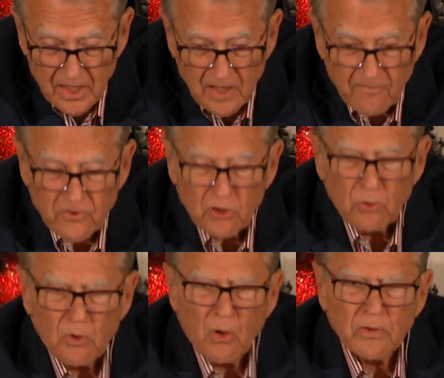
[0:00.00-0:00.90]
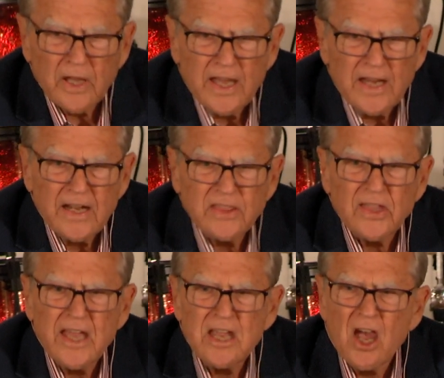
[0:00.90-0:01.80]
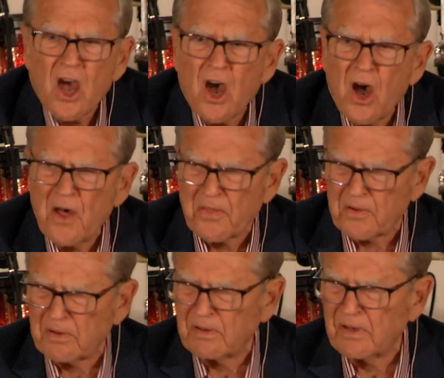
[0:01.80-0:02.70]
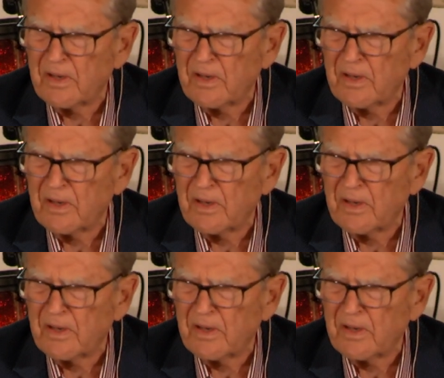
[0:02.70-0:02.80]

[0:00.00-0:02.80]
If you wrote anything other